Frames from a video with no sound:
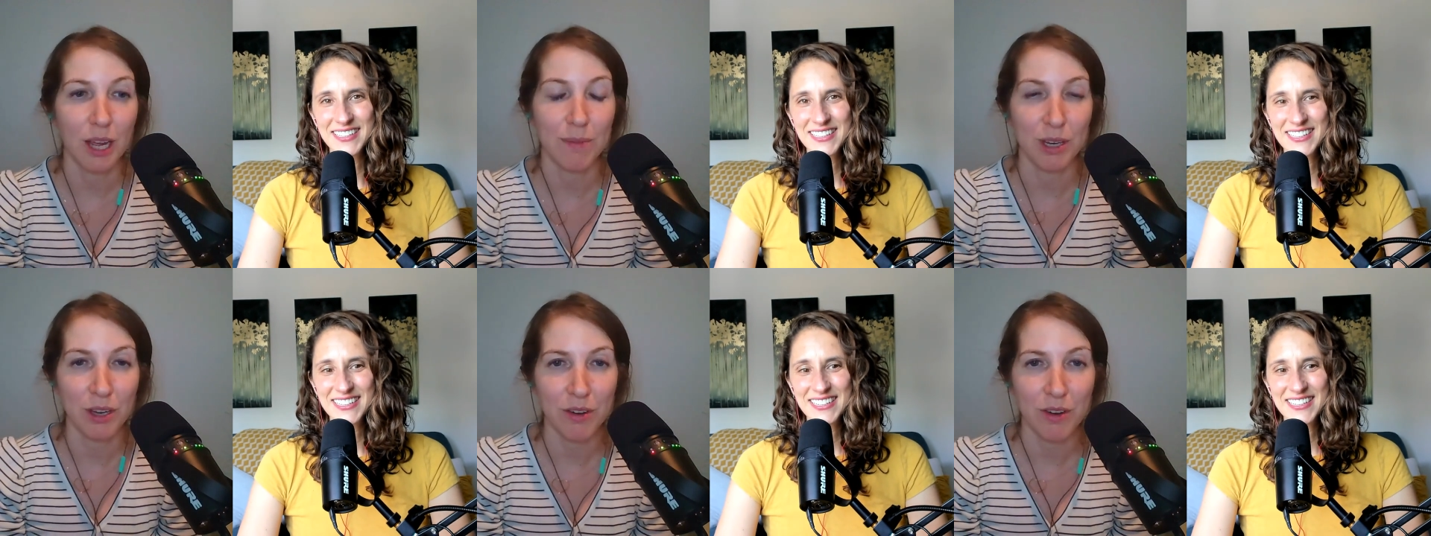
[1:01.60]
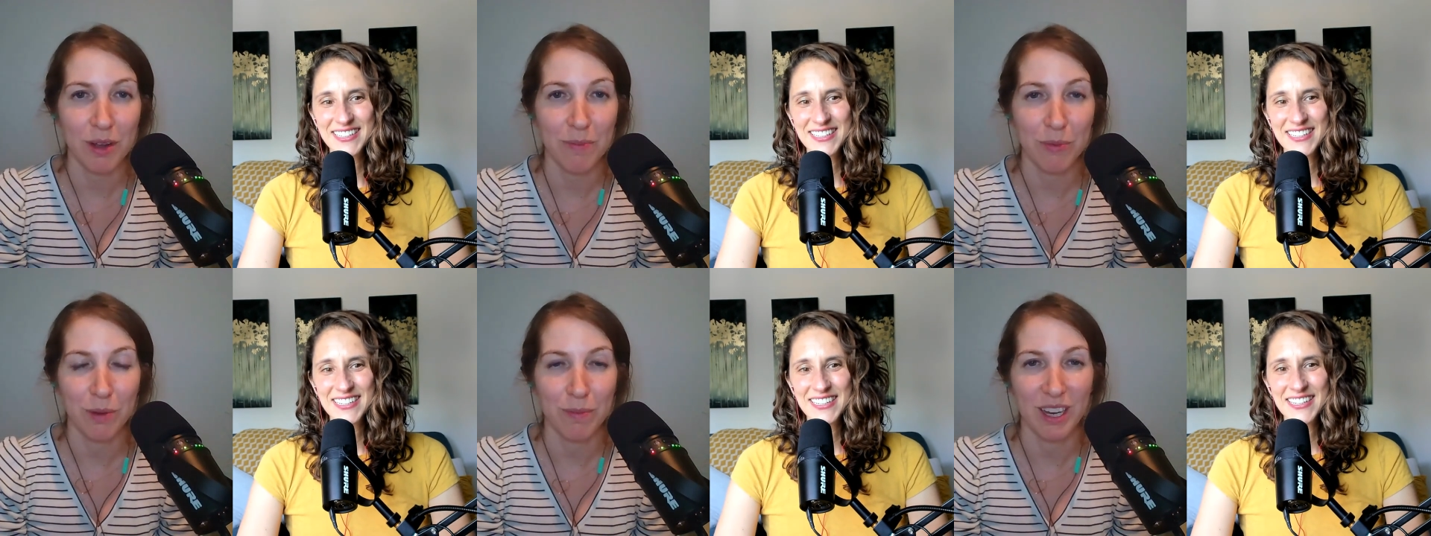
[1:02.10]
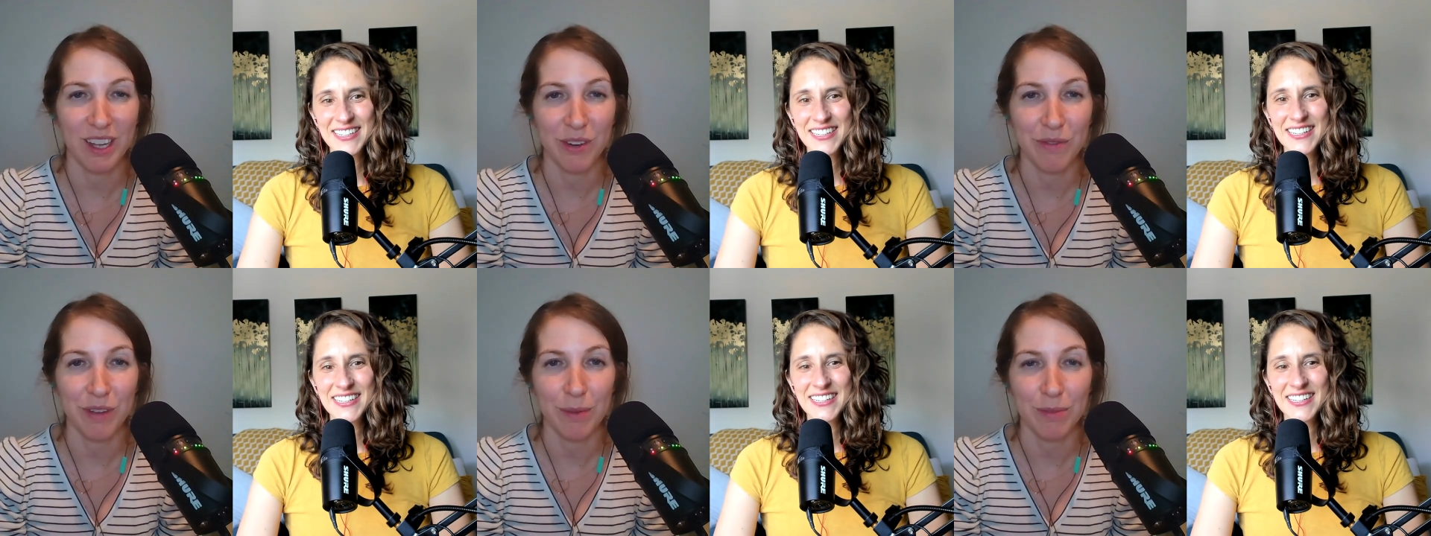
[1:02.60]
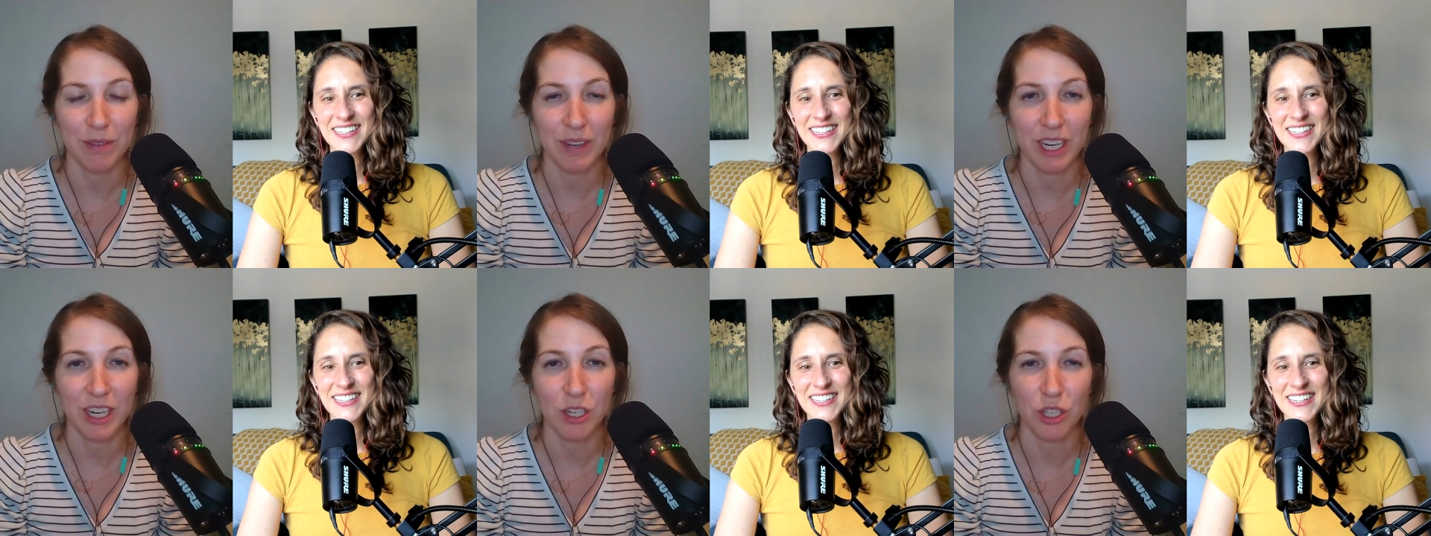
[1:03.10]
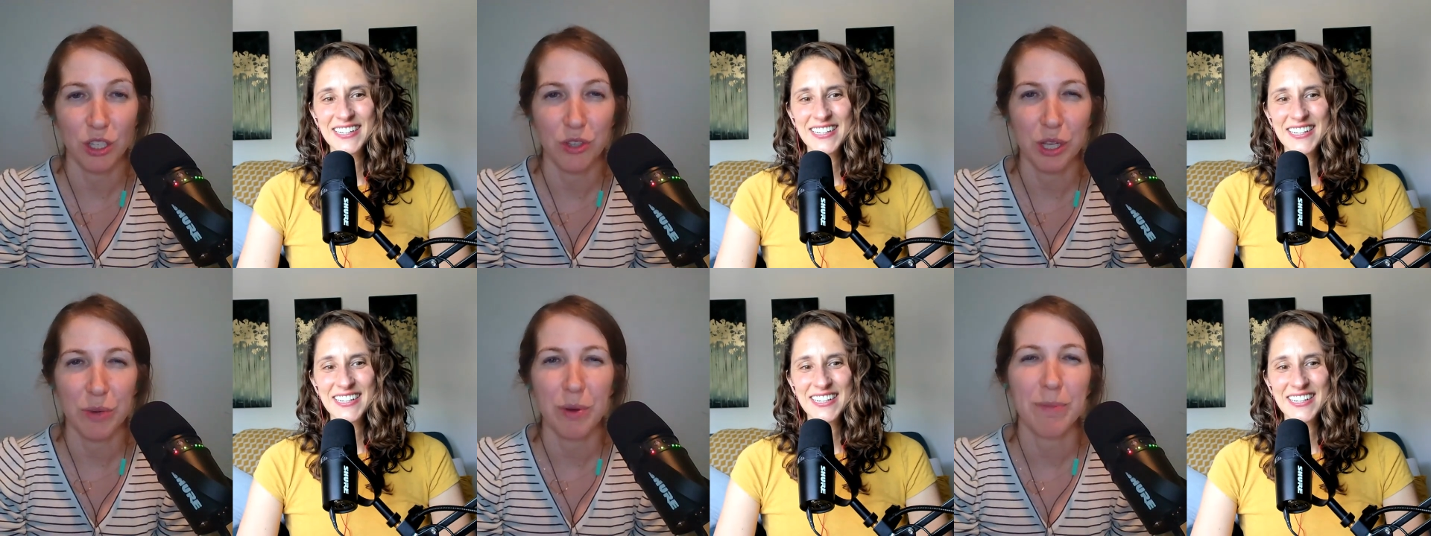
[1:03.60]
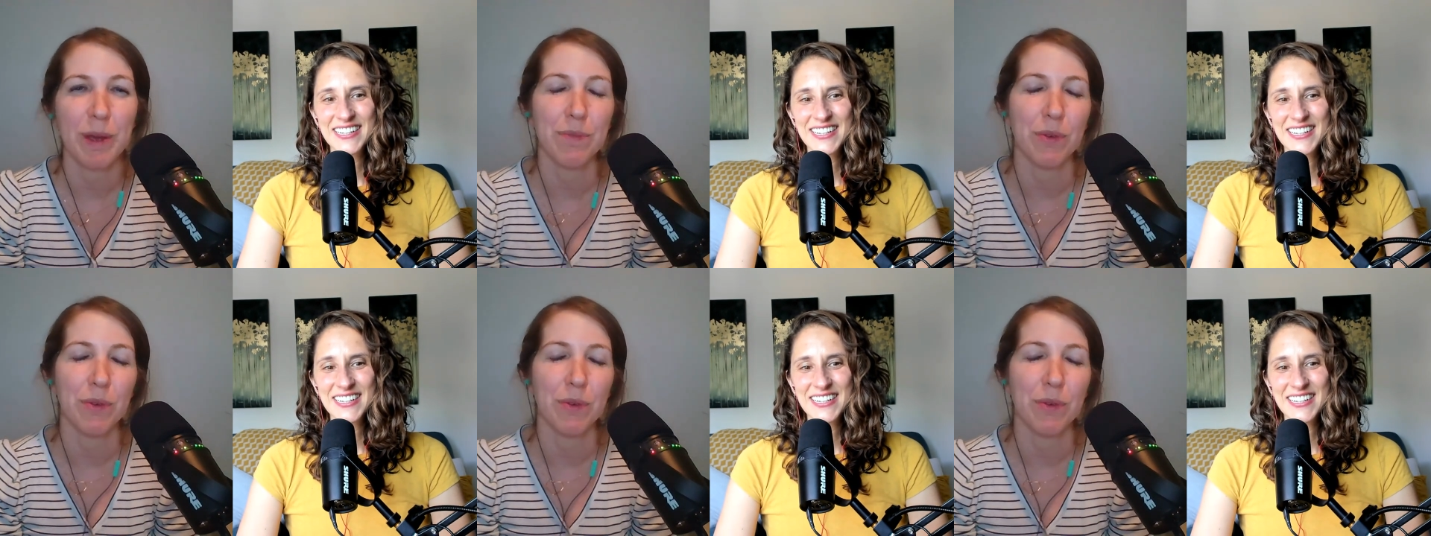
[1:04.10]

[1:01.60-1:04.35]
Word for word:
Speaker 1: time in Europe would be on a family vacation. So like when my